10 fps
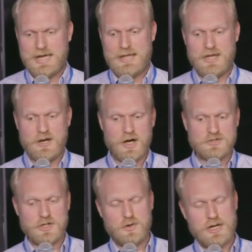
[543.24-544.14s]
and then
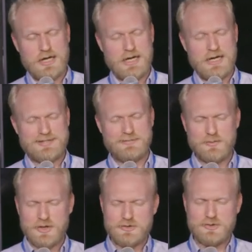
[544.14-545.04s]
also uh,
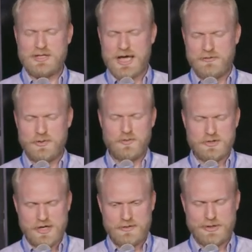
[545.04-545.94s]
something we don't do a lot of, but we're
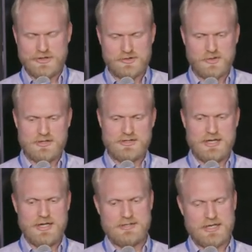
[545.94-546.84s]
trying to push towards
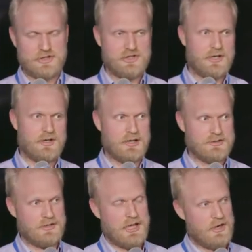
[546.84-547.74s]
is actually sharing
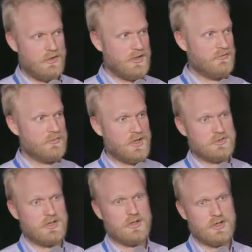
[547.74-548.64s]
content laterally from
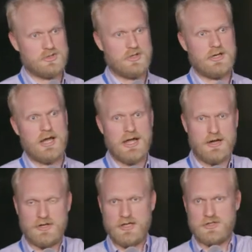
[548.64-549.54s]
country to country and not
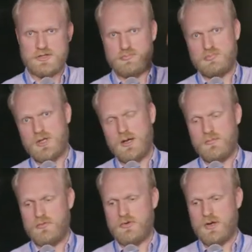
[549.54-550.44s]
having it just
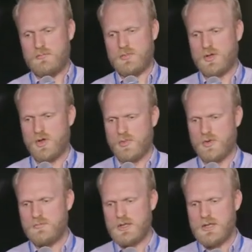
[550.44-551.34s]
come from
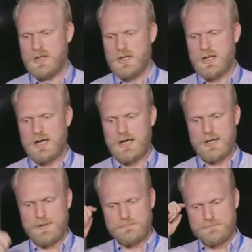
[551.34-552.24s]
global.
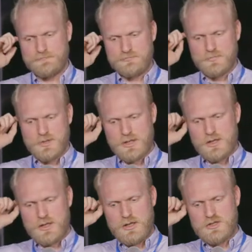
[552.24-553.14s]
Um,
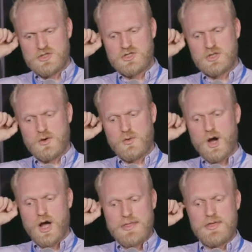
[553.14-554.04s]
so,
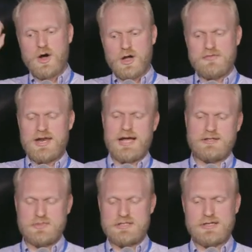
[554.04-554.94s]
and then all of that
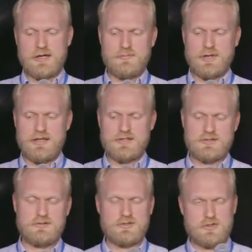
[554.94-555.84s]
had to be done by this
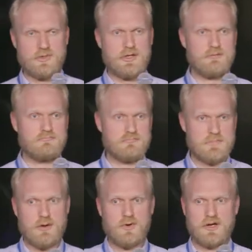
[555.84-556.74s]
distributed
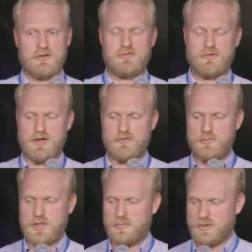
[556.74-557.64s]
network of, of
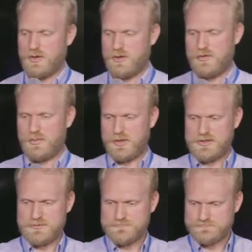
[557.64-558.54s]
people all over the place.